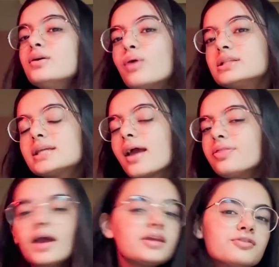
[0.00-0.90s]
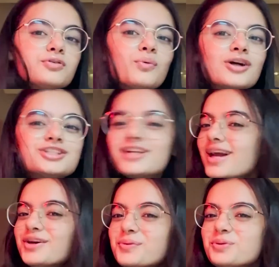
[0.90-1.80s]
Once again thank you for watching
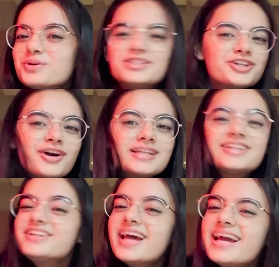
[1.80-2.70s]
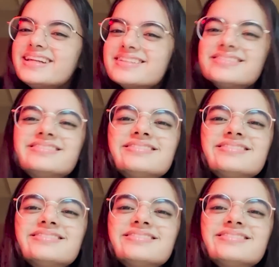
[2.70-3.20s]
I hope you enjoyed. Good night.